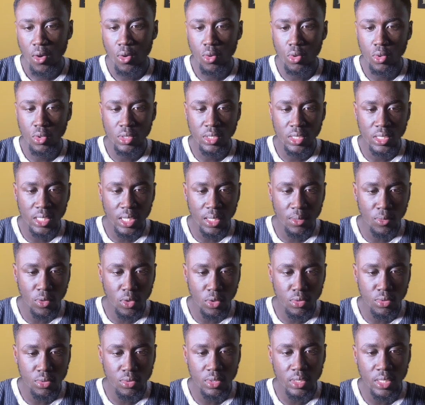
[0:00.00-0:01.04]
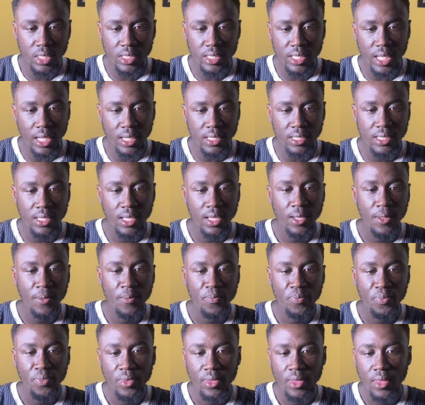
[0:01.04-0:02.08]
holding them onto the tax
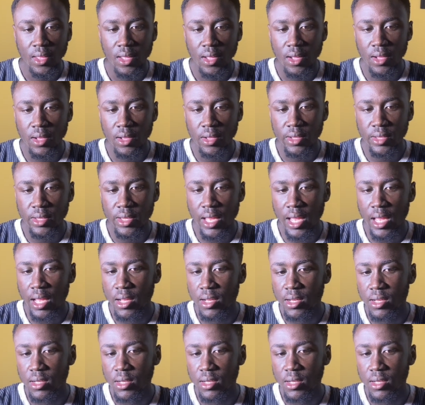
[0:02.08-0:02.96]
they